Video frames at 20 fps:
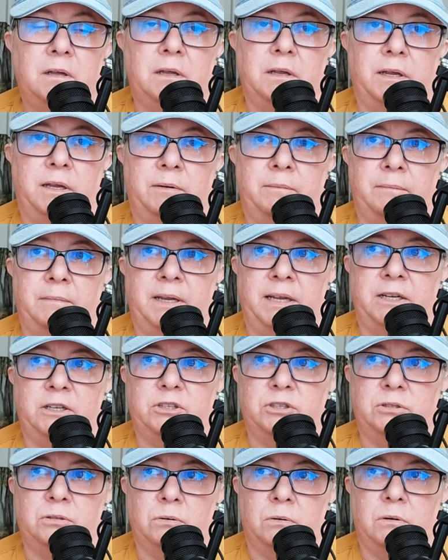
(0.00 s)
and make
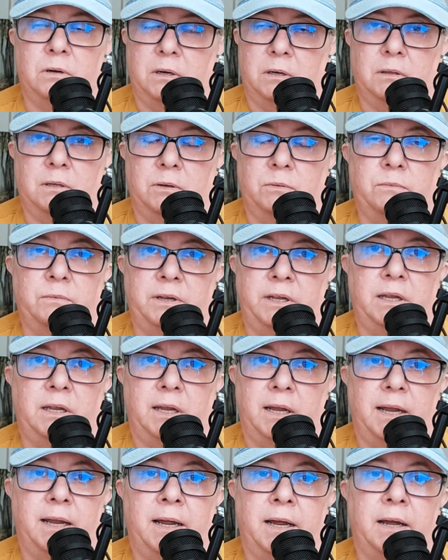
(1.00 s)
sure that we
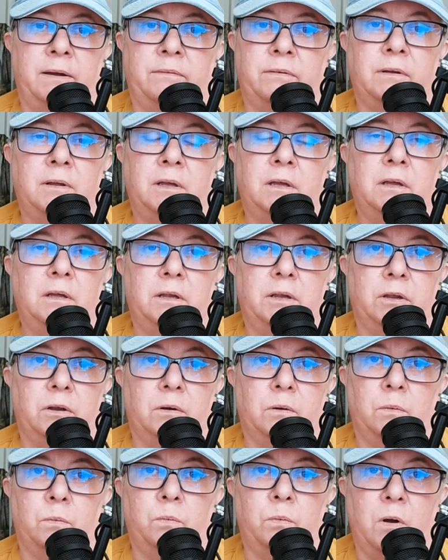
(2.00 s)
have, you
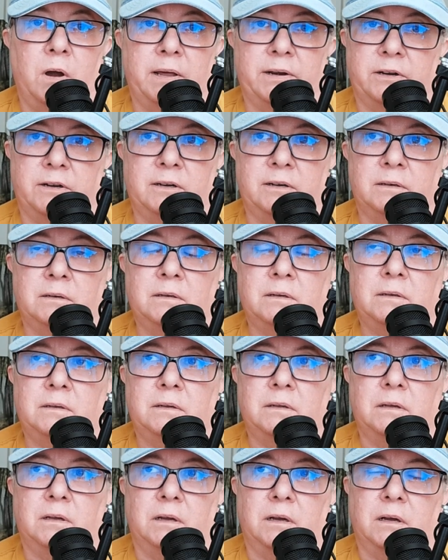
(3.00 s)
know, water,
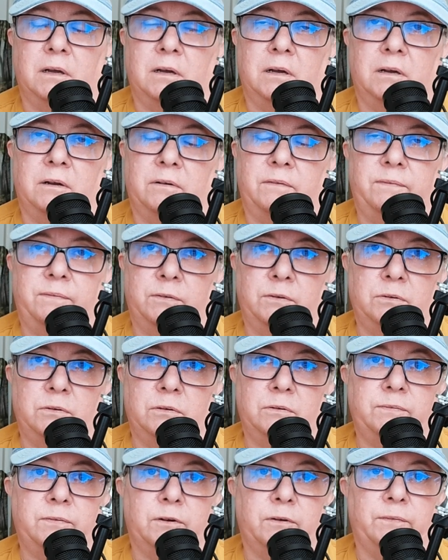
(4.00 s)

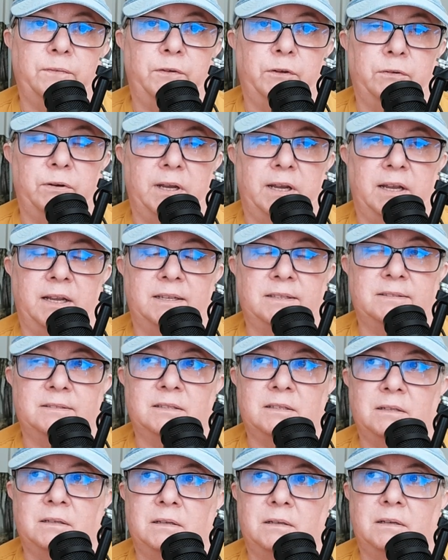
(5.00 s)
food for a few days,
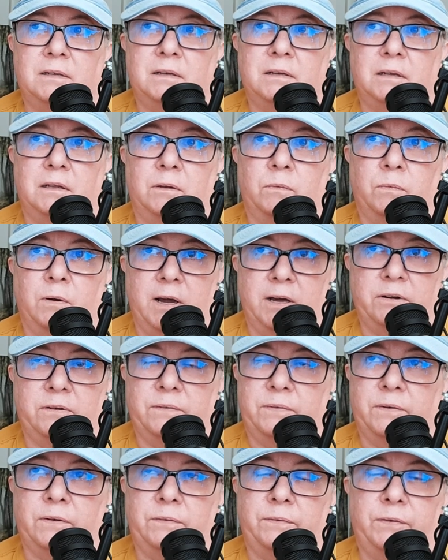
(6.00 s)
and water
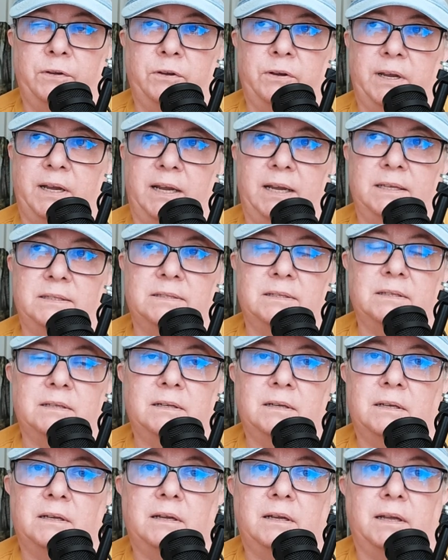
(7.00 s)
for a few days,
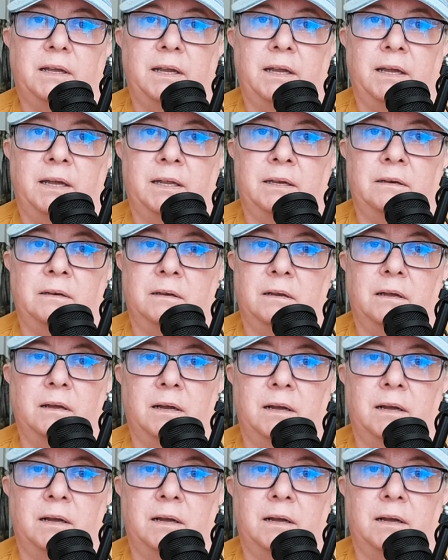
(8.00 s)
and